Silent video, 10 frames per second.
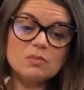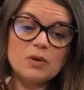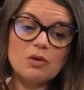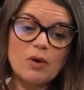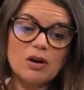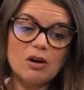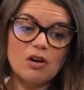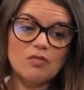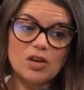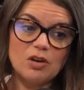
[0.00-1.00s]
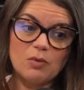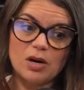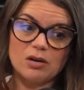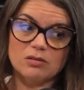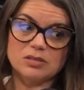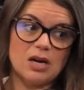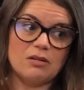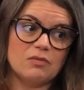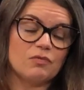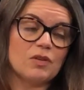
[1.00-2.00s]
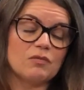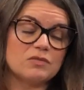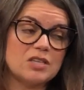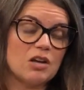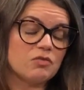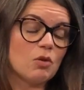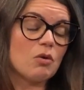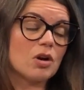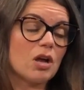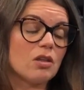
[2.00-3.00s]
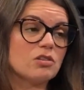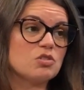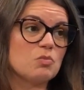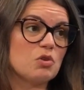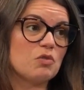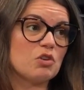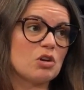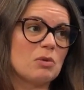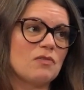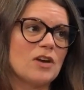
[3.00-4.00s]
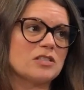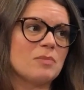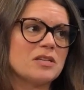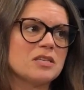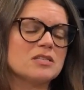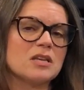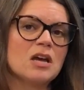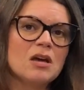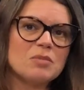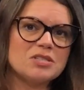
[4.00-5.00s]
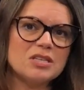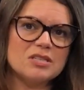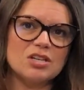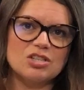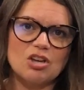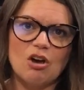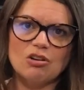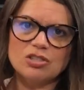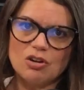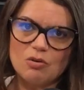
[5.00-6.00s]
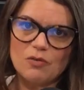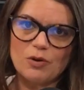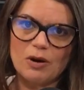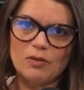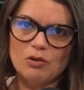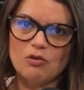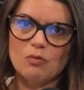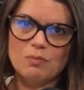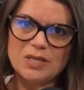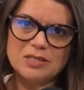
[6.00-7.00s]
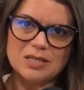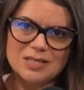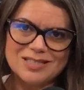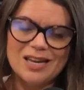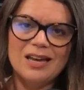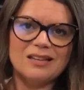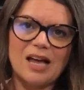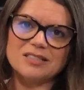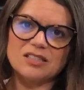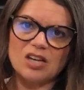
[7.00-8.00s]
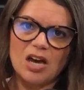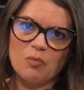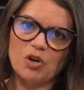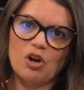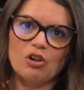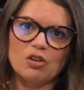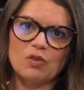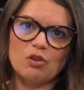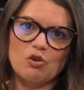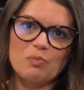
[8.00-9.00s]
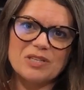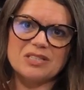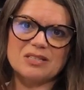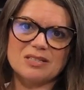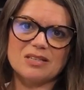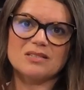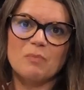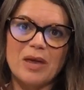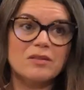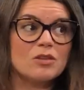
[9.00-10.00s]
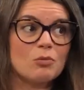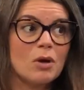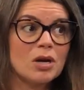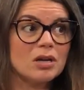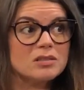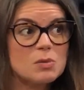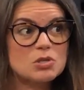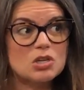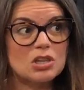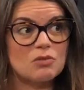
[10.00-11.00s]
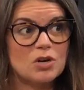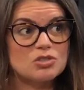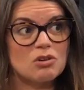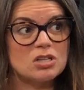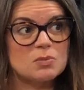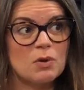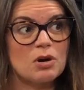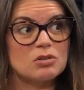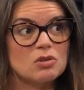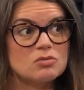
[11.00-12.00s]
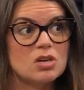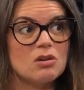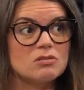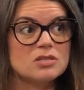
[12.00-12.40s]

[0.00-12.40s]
be aware of anywhere down in South Florida that you move, you're going to be affected by season. But season is also, if you have a local business, that's the time when all of the local businesses make their money, especially like restaurants, bars, hotels,